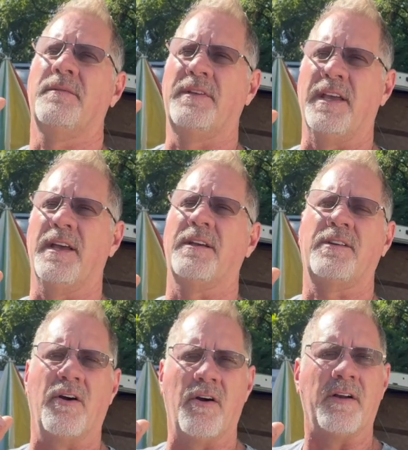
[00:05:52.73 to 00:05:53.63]
gig
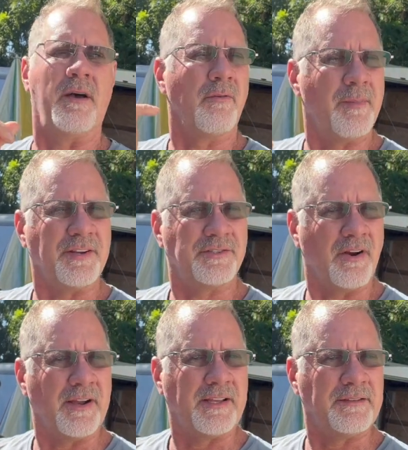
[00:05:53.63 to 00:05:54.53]
card. I want to make sure
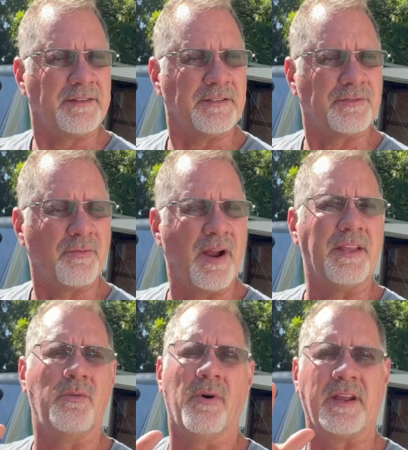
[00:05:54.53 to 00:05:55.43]
I get this right.
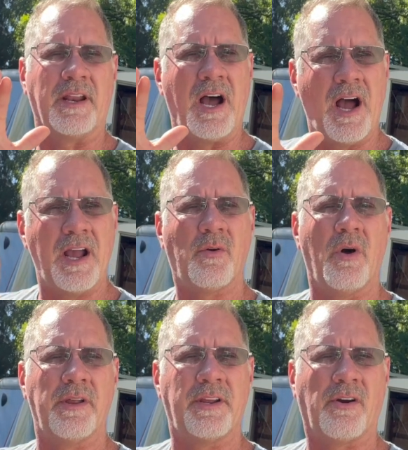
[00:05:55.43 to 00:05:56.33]
You want to get a high
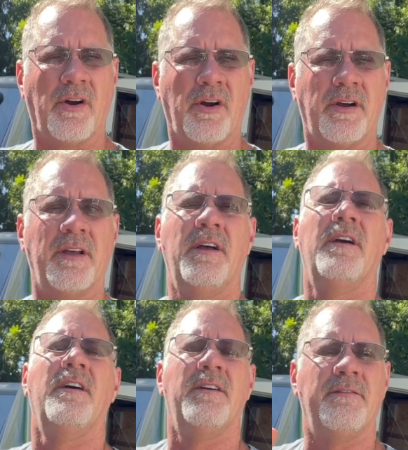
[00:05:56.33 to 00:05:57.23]
quality card.
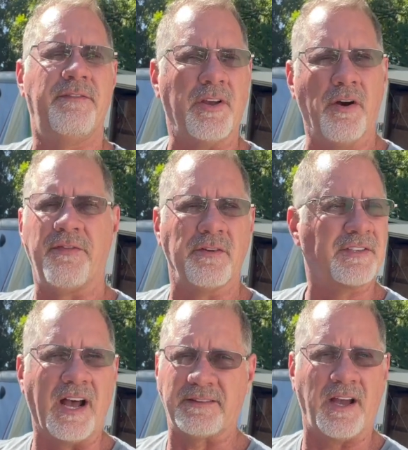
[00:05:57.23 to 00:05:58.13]
VIOFO's
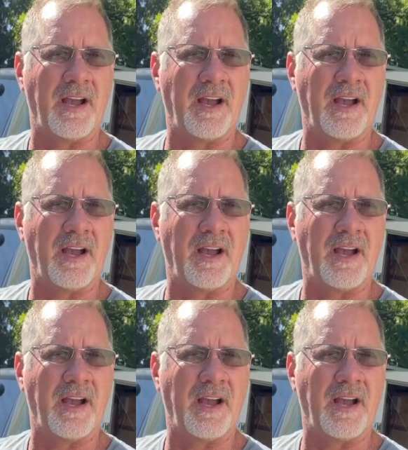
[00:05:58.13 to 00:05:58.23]
got the high